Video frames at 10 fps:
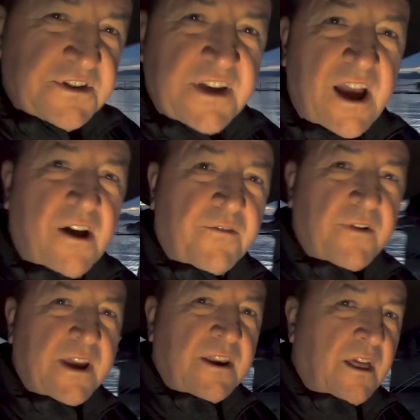a shower of
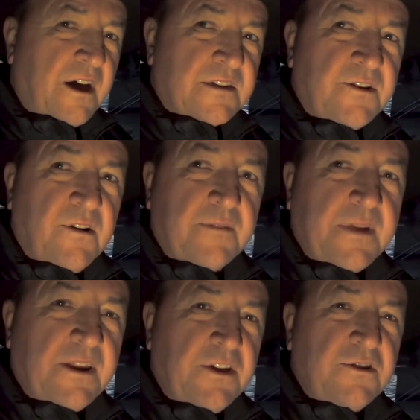rain last night. I'm
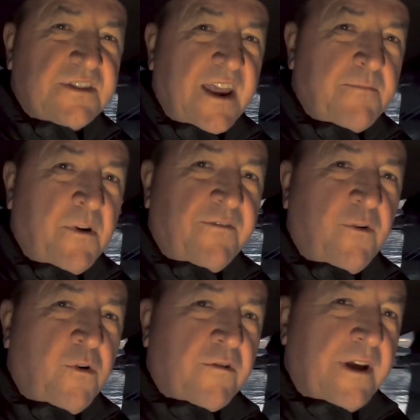going to use that in my
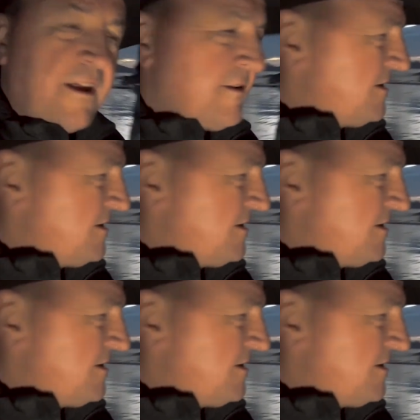foreground.